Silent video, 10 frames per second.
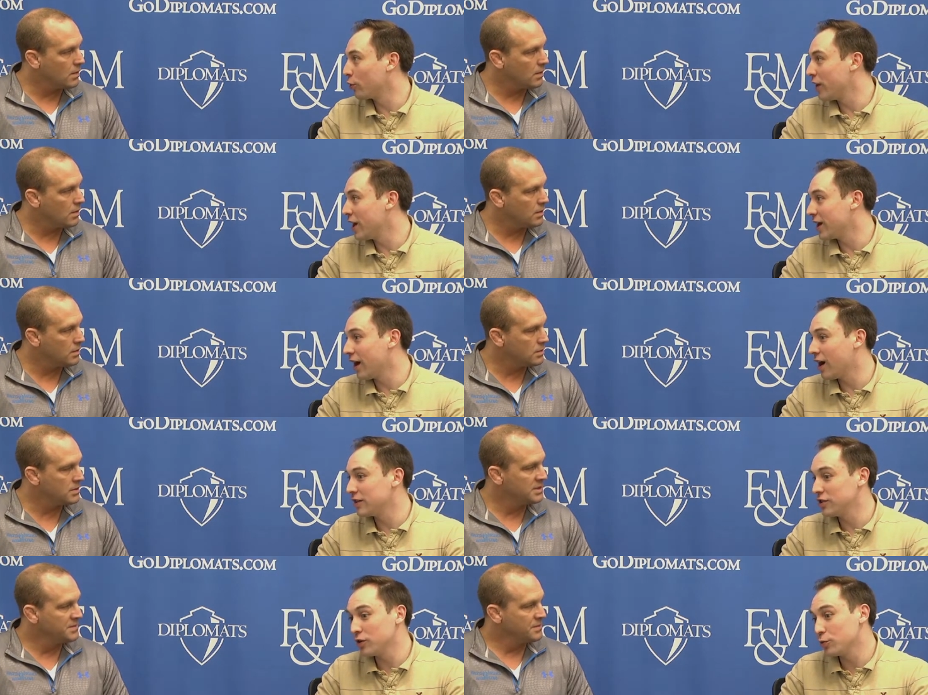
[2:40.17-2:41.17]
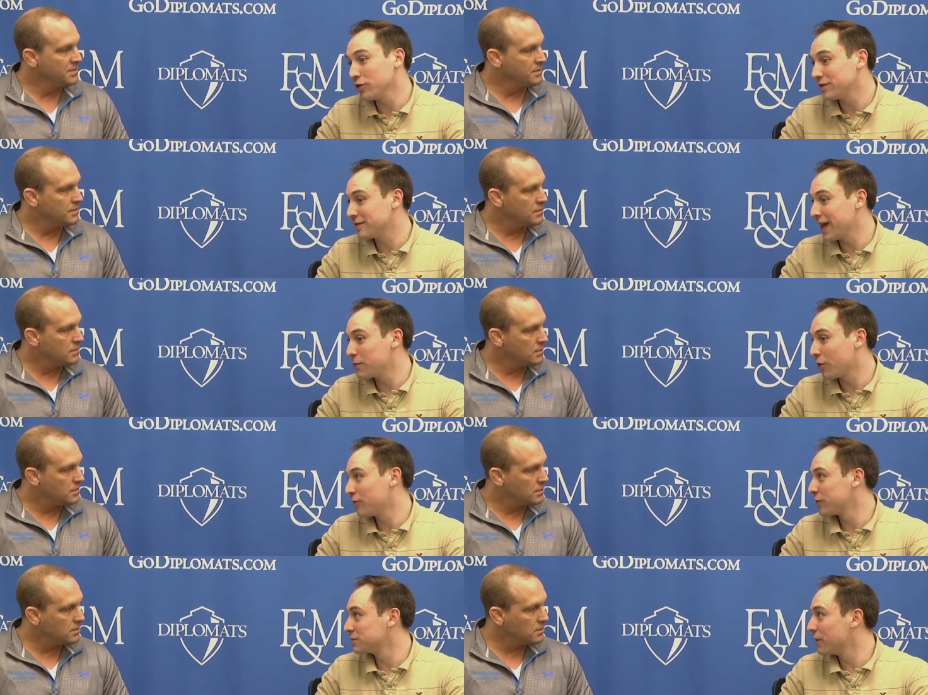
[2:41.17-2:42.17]
Speaker 1: thing. Uh, you know, you really gave him run
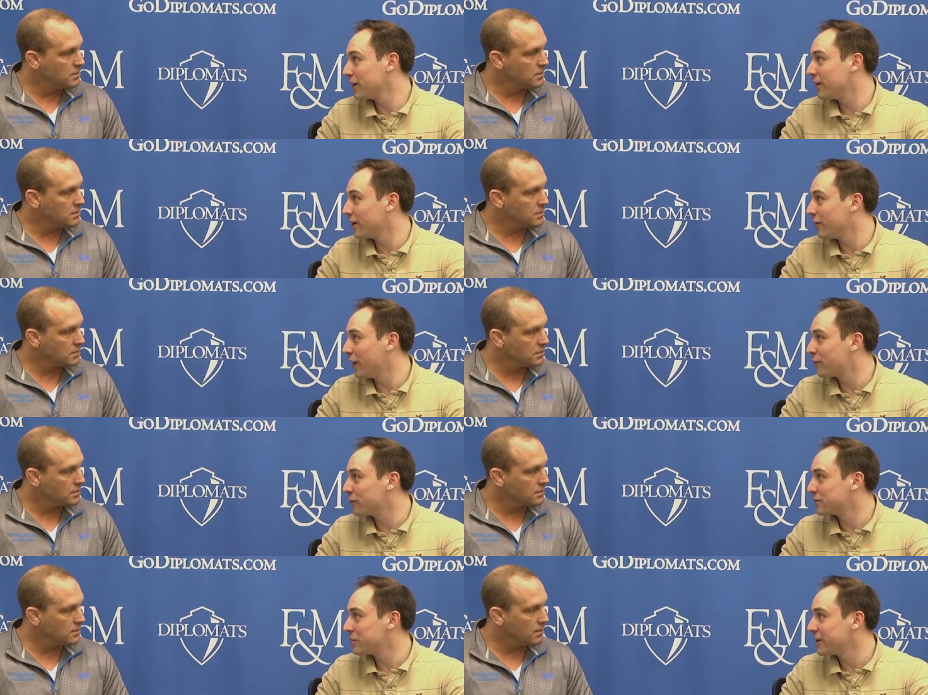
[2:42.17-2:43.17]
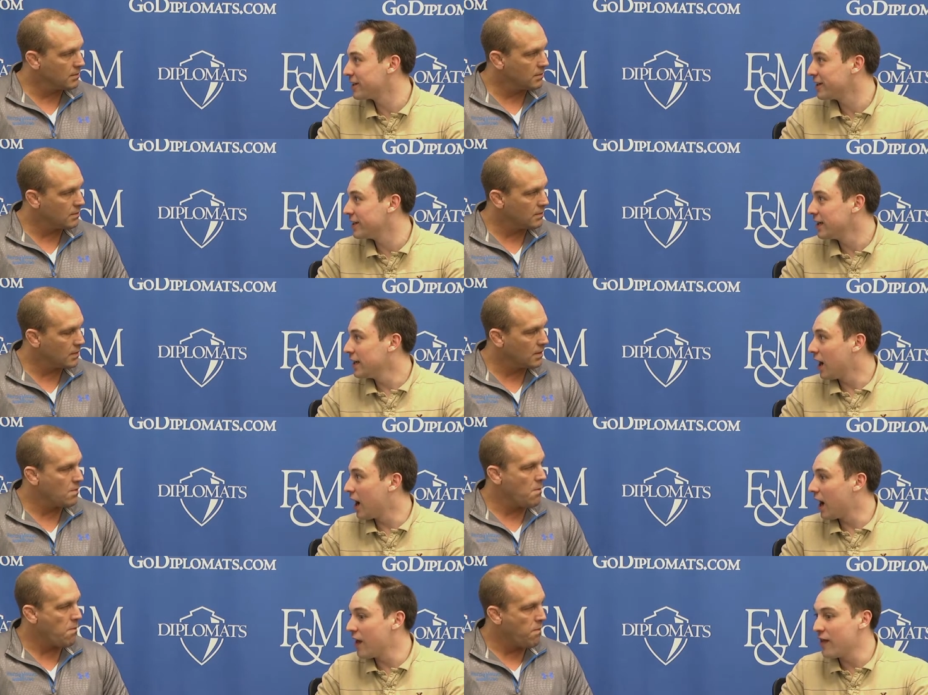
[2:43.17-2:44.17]
for his money there in that first period.
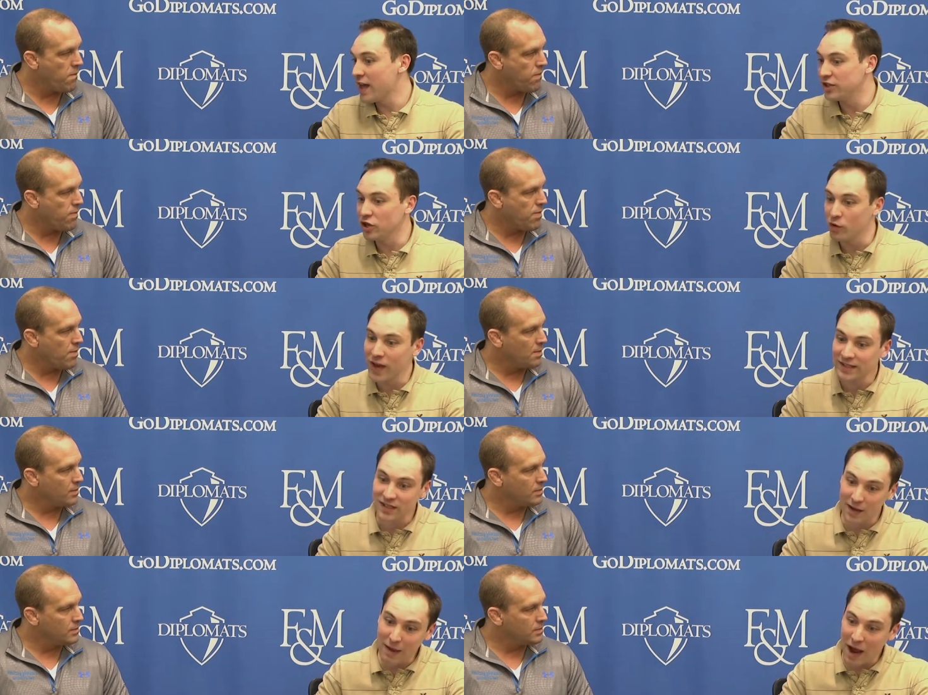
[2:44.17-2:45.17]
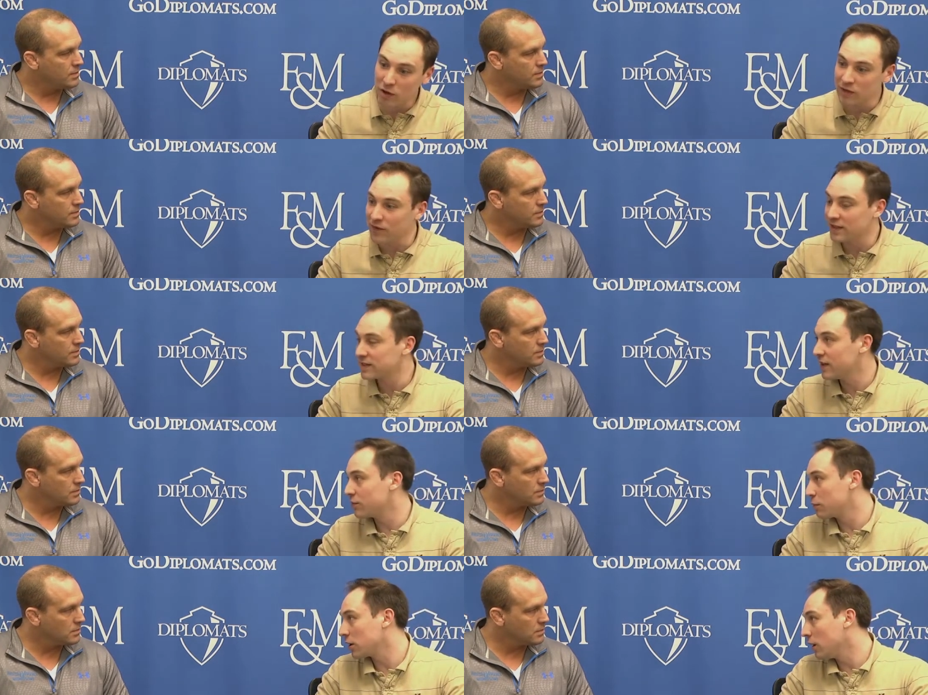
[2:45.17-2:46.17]
Uh, and then, you know, next time out, he faced a kid
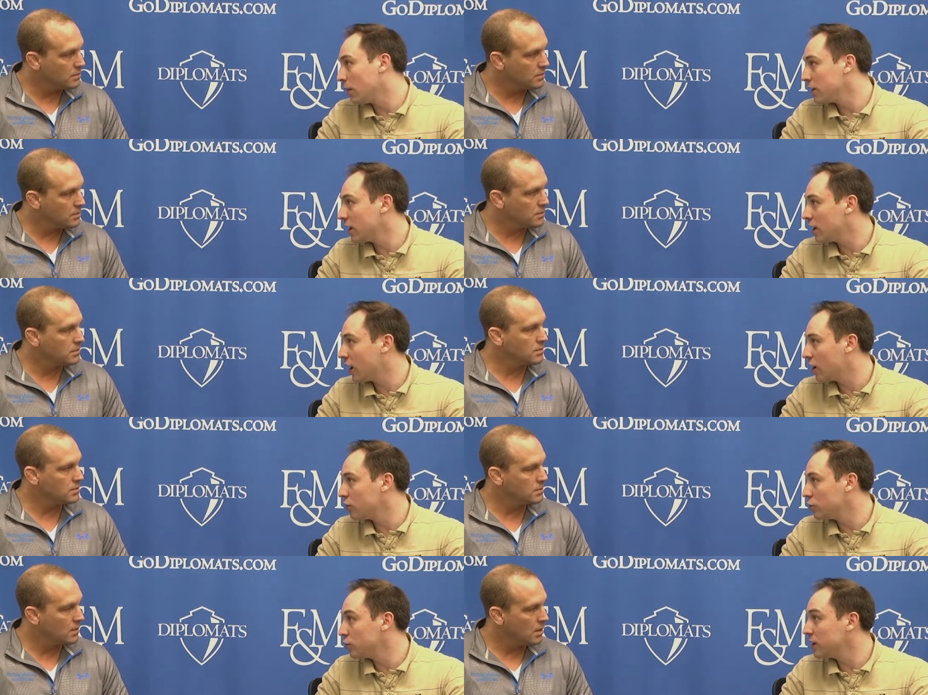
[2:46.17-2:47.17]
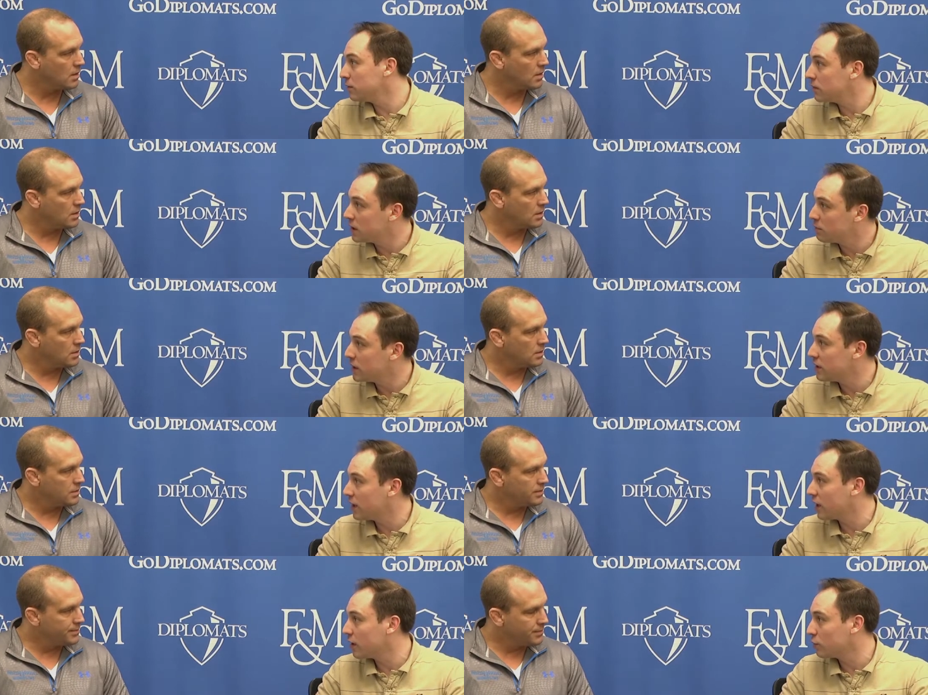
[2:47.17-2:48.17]
from Columbia uh, who he, he beat the
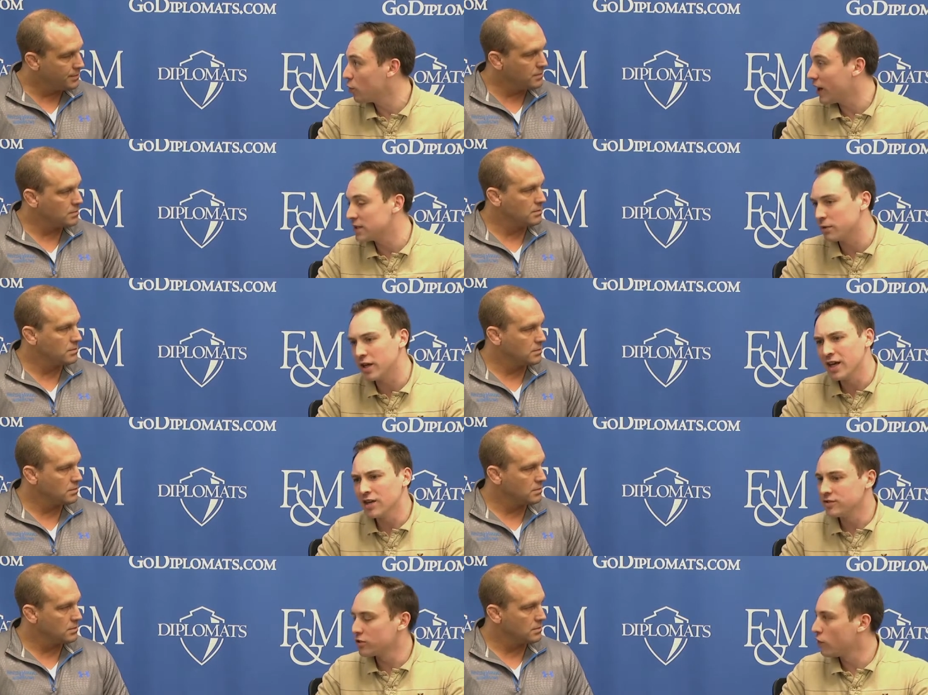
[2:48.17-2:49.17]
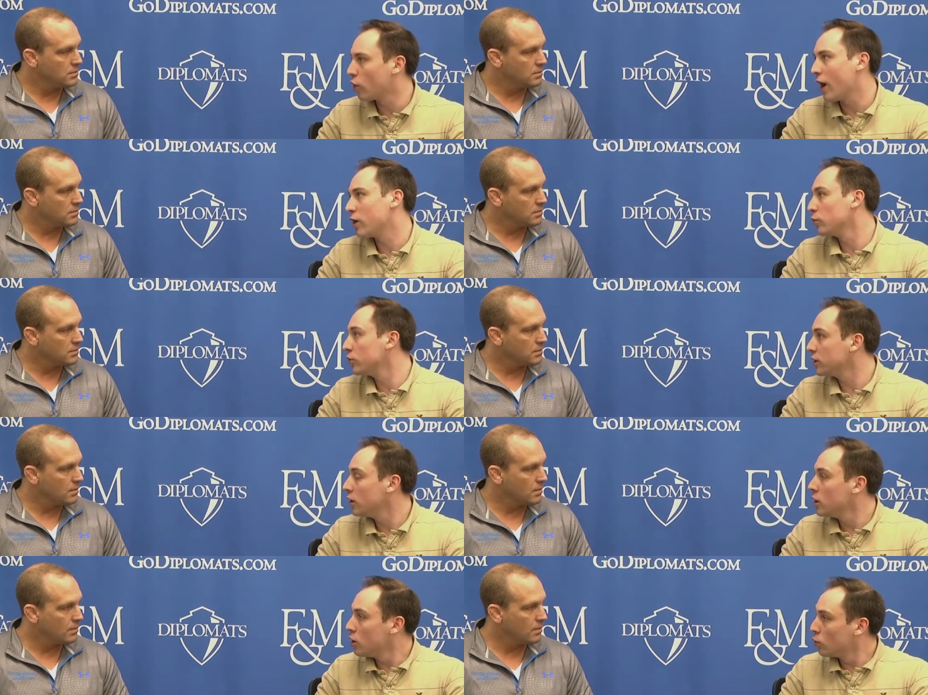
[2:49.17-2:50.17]
EIWAs, but just overall had a really
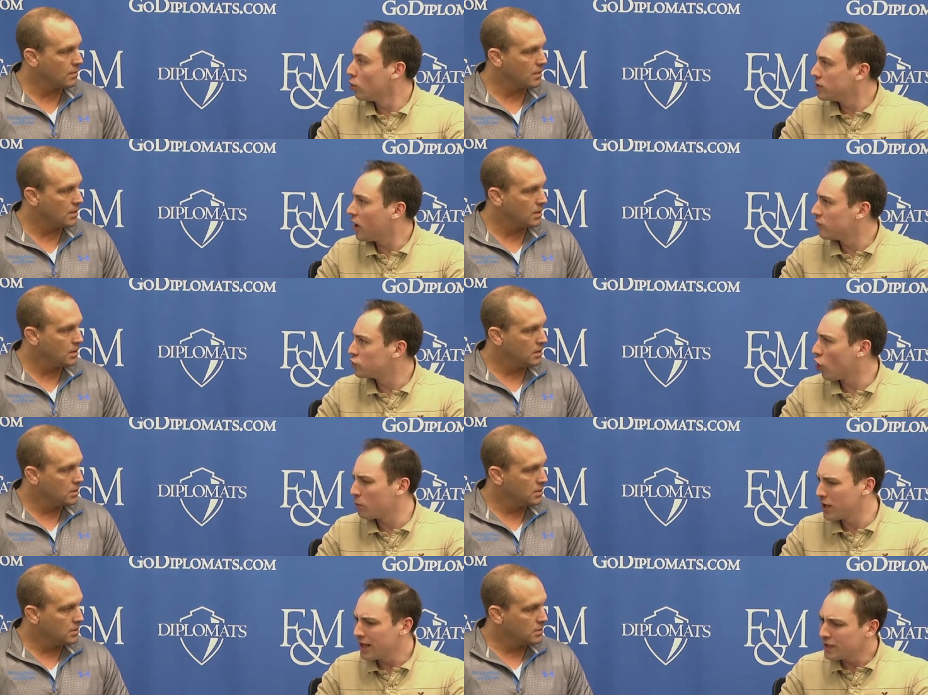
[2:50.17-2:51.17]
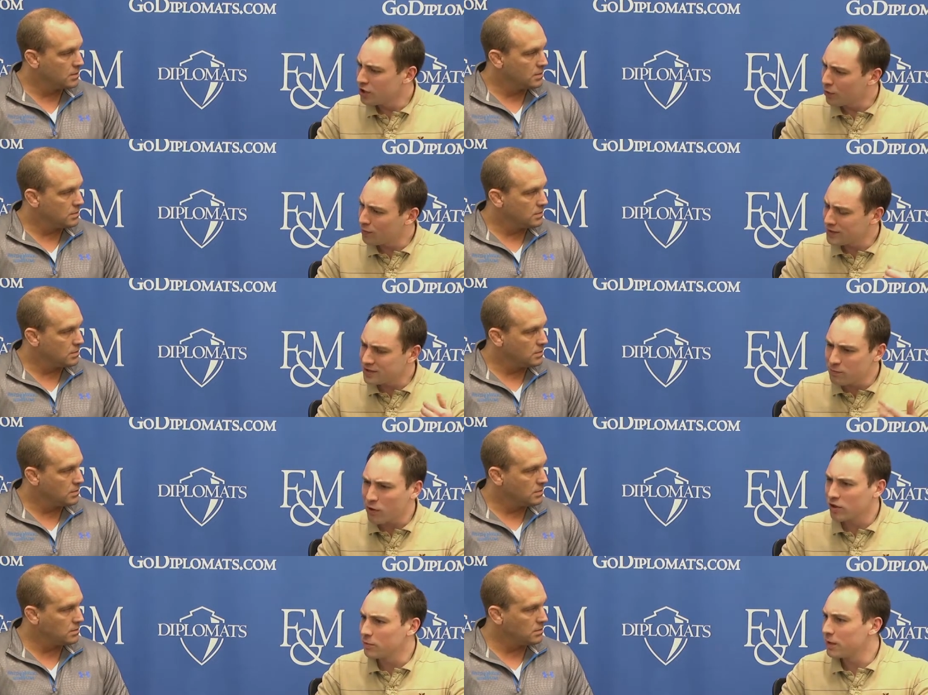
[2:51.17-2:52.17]
really tough draw. But you know, he spoke a
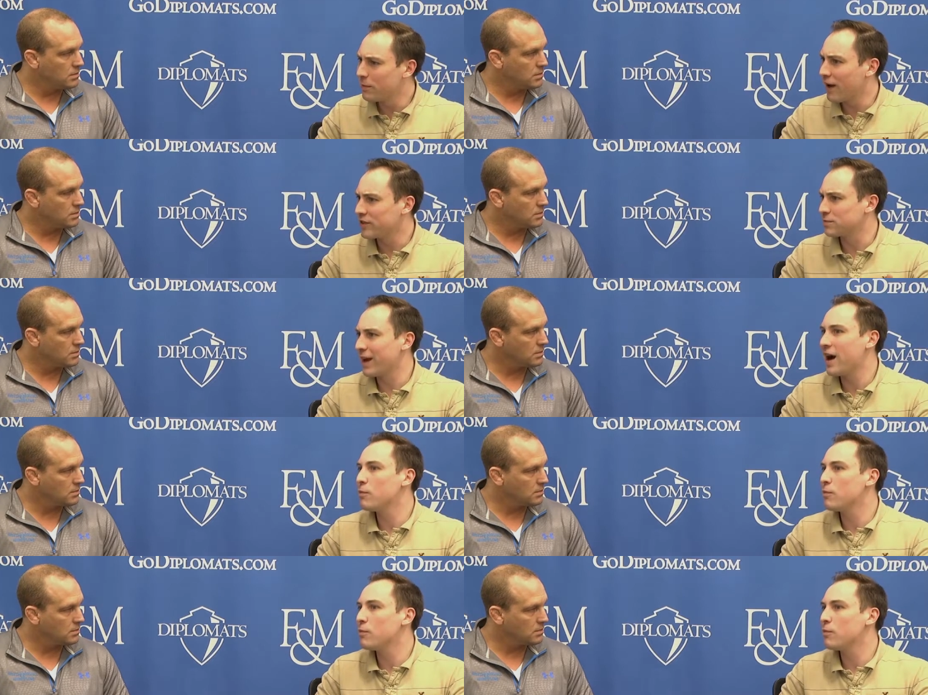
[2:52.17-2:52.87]
little bit about this, but how